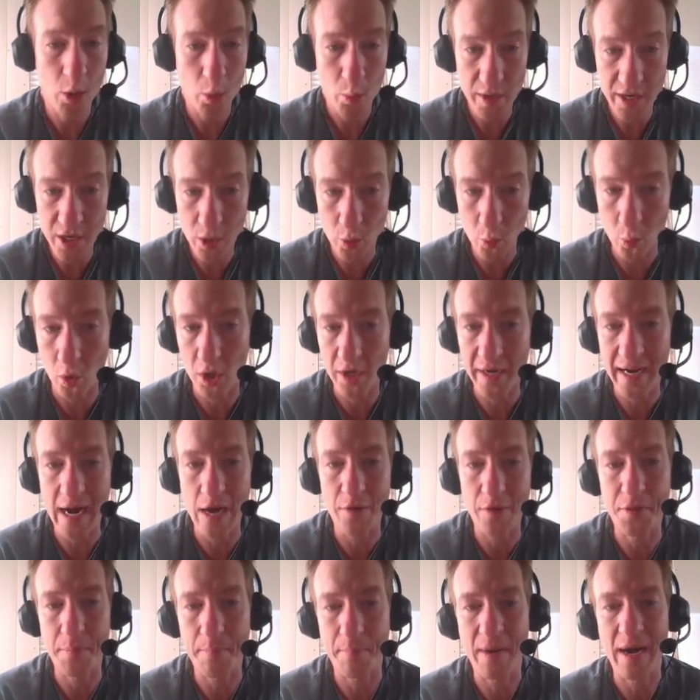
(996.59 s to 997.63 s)
We could work
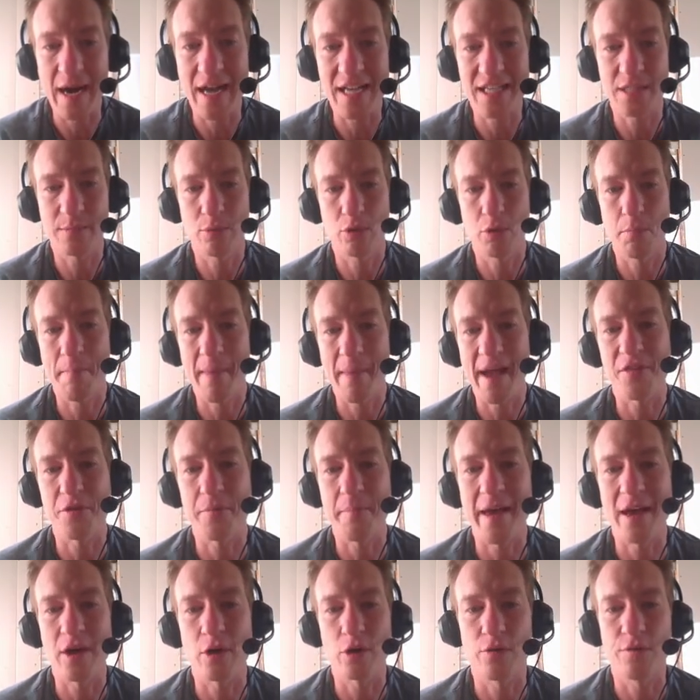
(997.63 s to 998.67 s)
out the possible
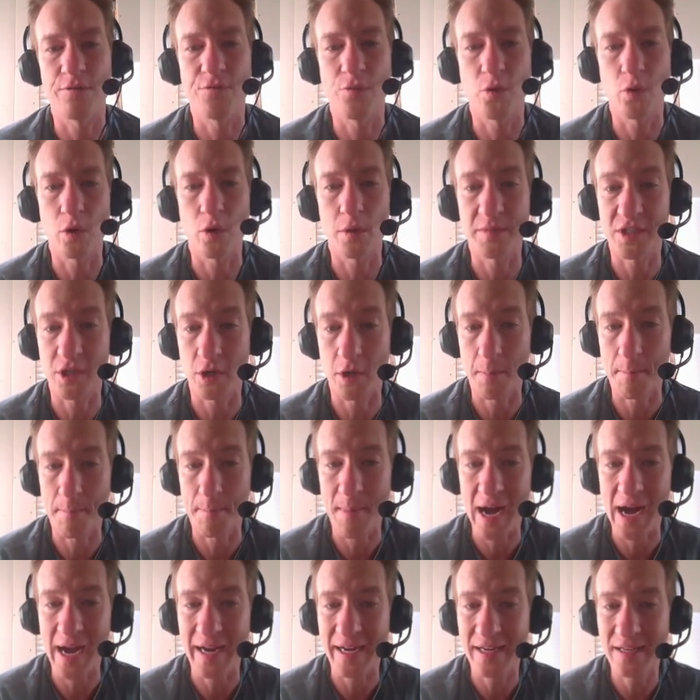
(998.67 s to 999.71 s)
mathematical forms in our
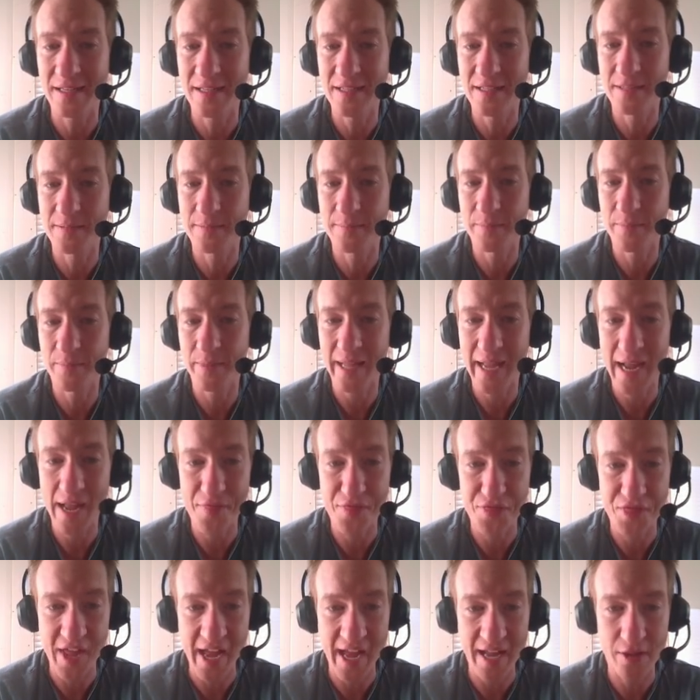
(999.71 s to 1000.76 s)
minds,
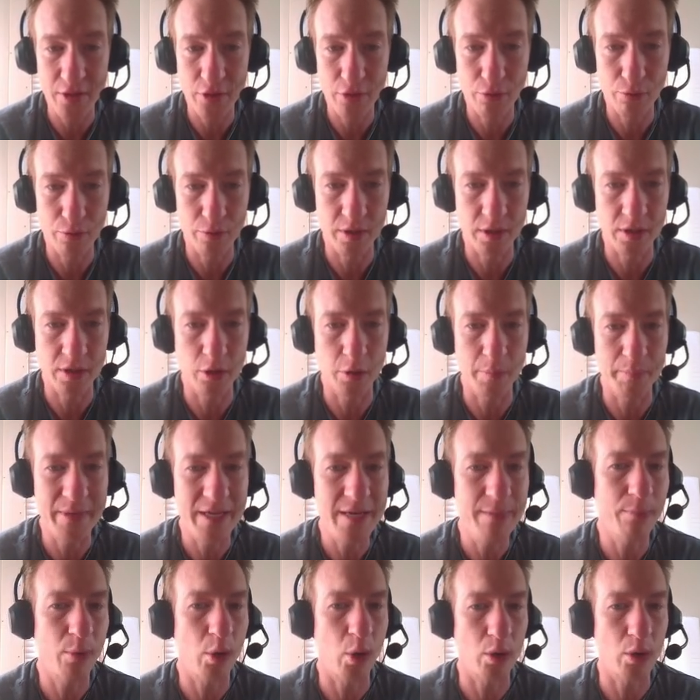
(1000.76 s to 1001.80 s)
and then, through the little
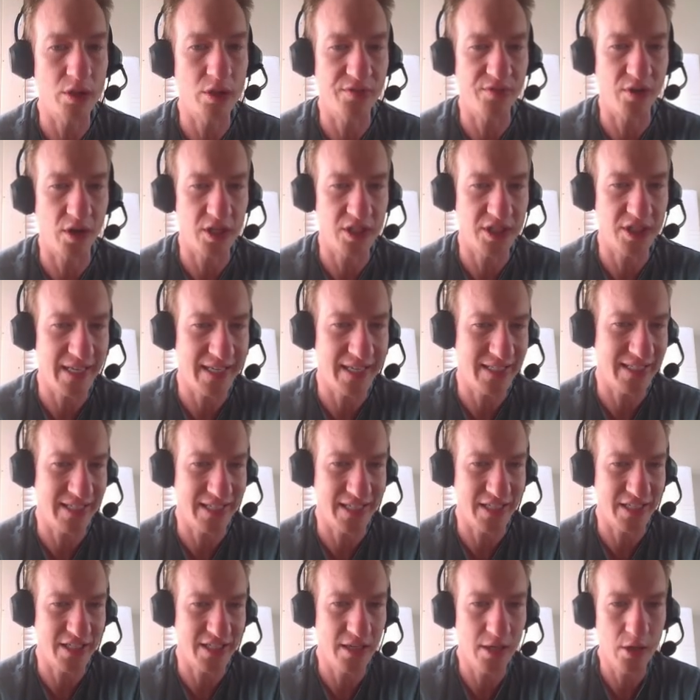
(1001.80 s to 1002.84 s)
peepholes of our
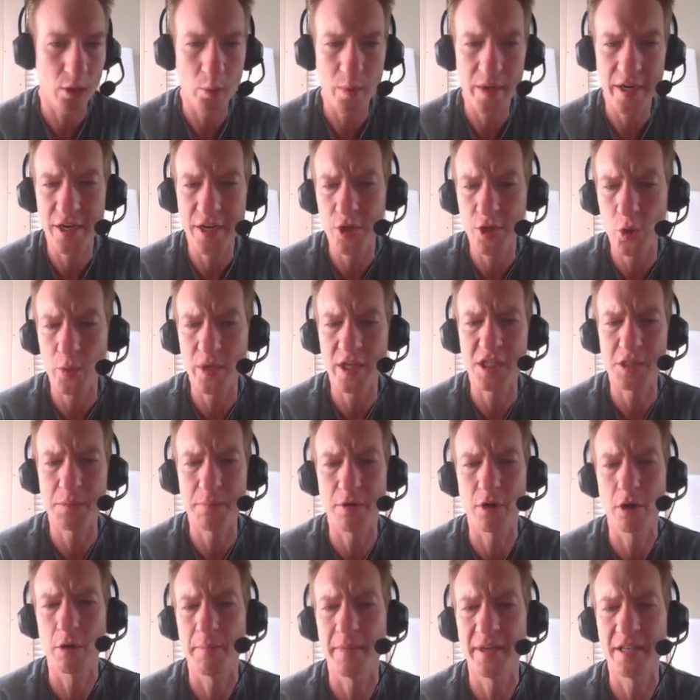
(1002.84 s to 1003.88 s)
senses, we could do
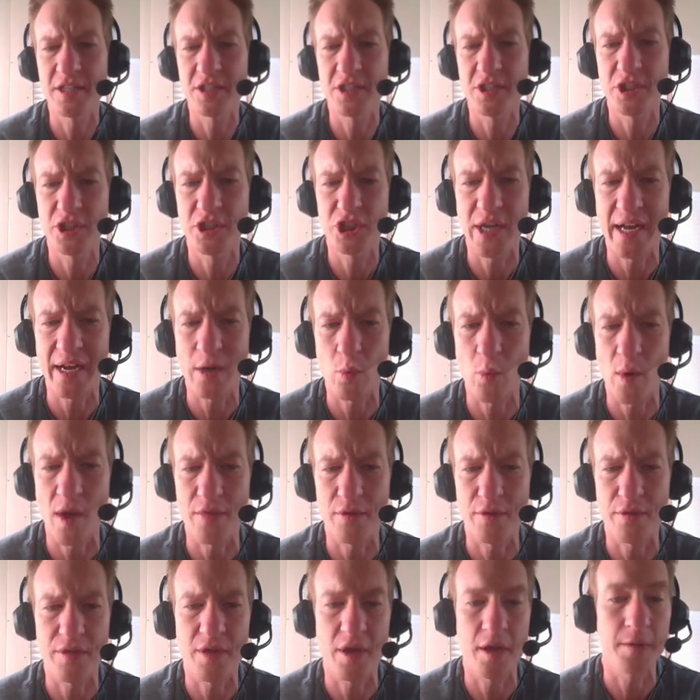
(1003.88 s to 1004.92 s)
experiments to check
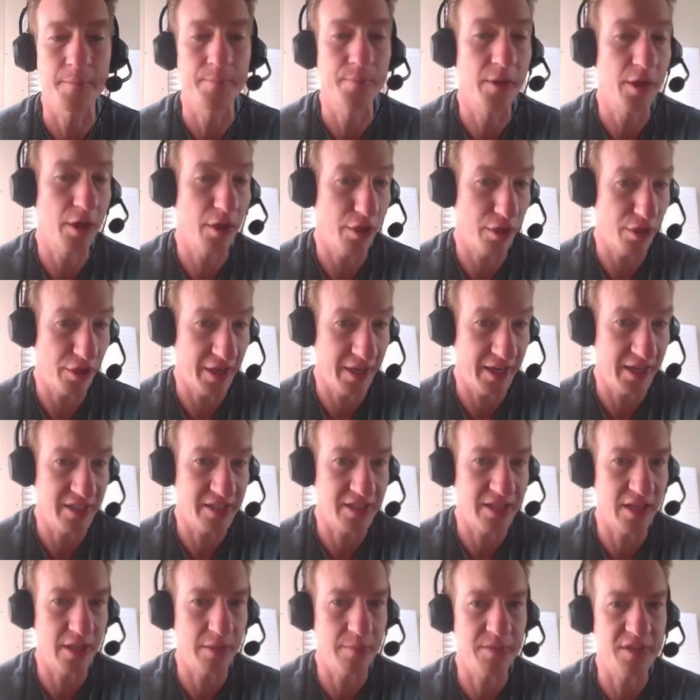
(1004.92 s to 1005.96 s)
whether the
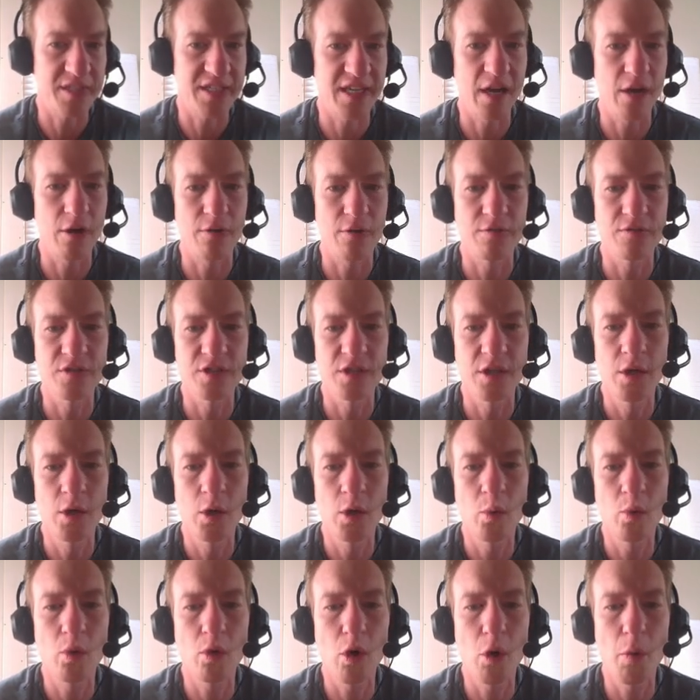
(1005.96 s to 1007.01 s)
things in themselves
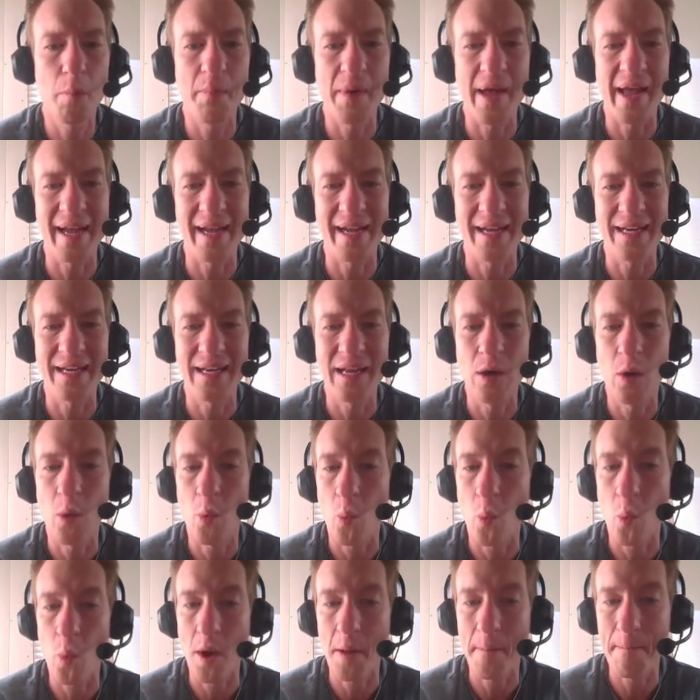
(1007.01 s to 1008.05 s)
were obeying
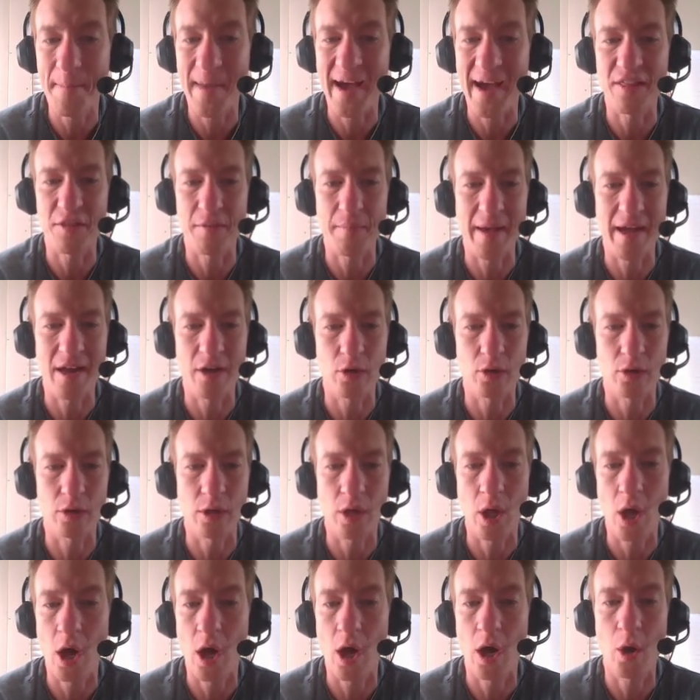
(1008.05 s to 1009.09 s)
one mathematical
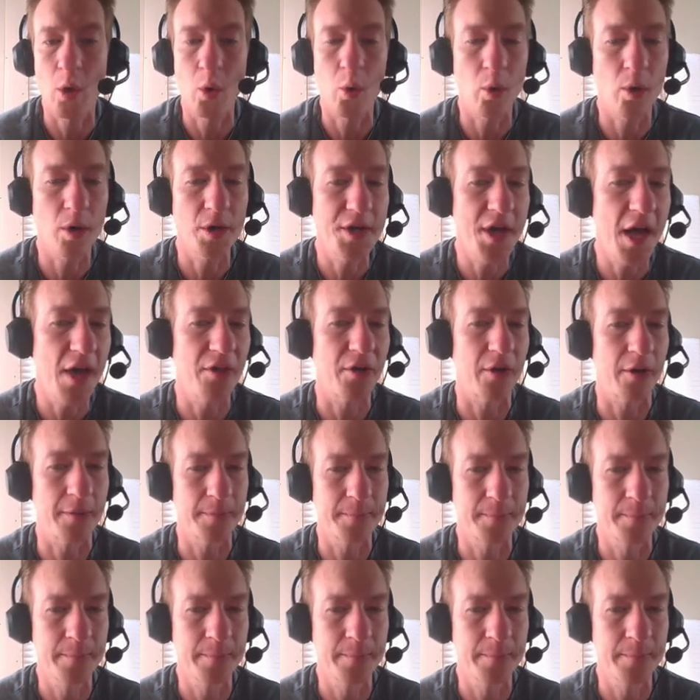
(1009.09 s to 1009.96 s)
law or another.